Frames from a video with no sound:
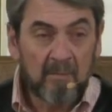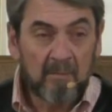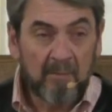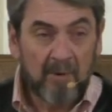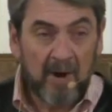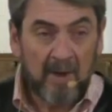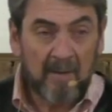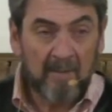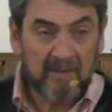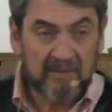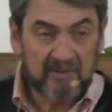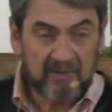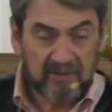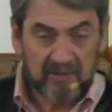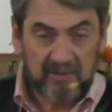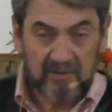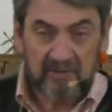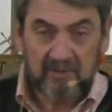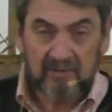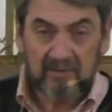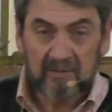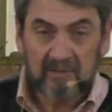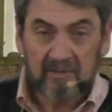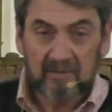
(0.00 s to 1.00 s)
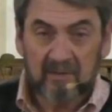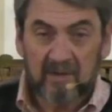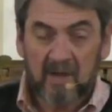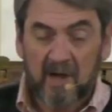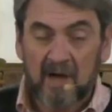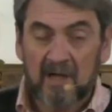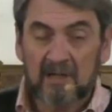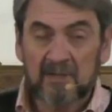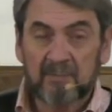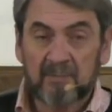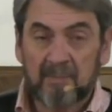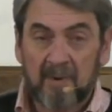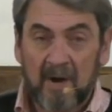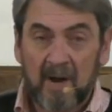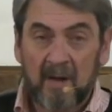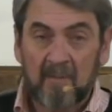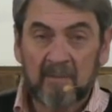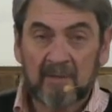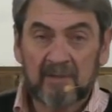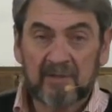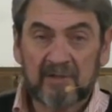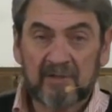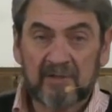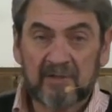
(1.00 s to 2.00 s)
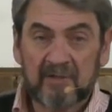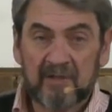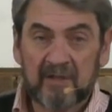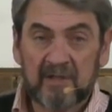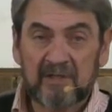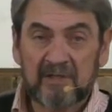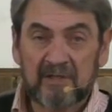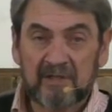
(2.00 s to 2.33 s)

promises, God's promise to these